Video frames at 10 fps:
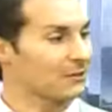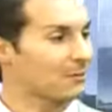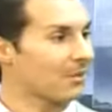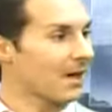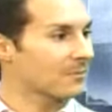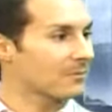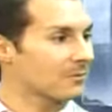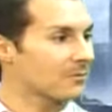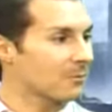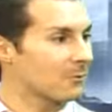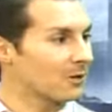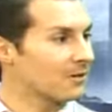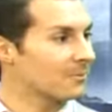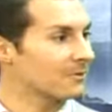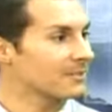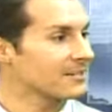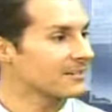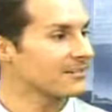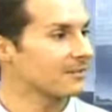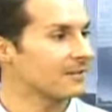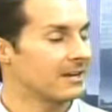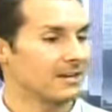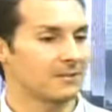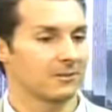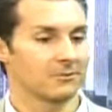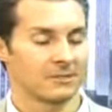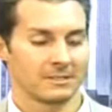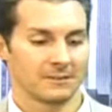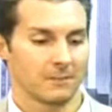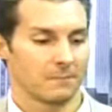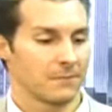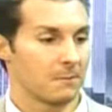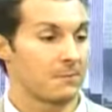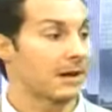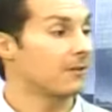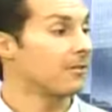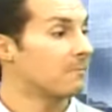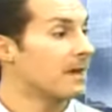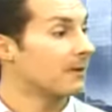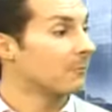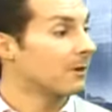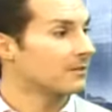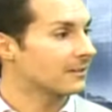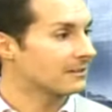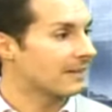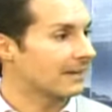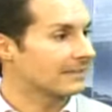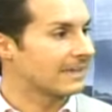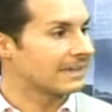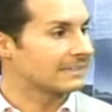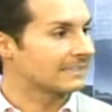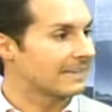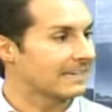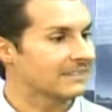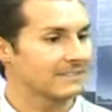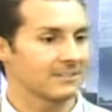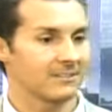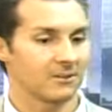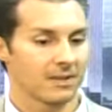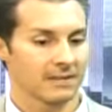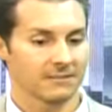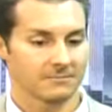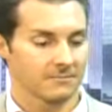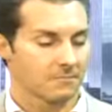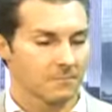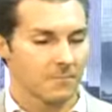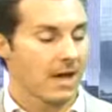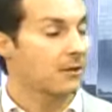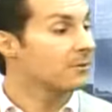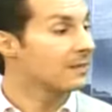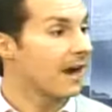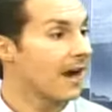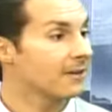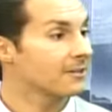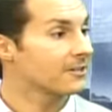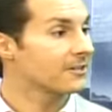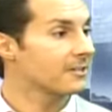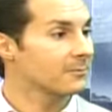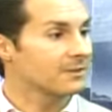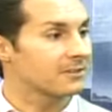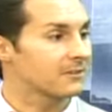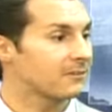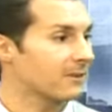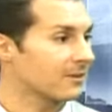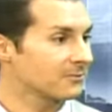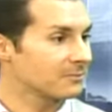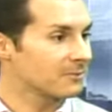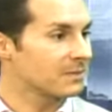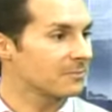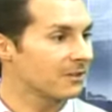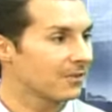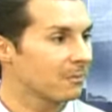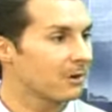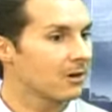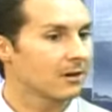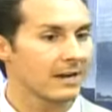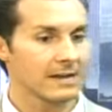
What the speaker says: the black book with more numbers in it, the better the man was at getting dates, and you know that held him in higher esteem with his friends, with people at the bar. And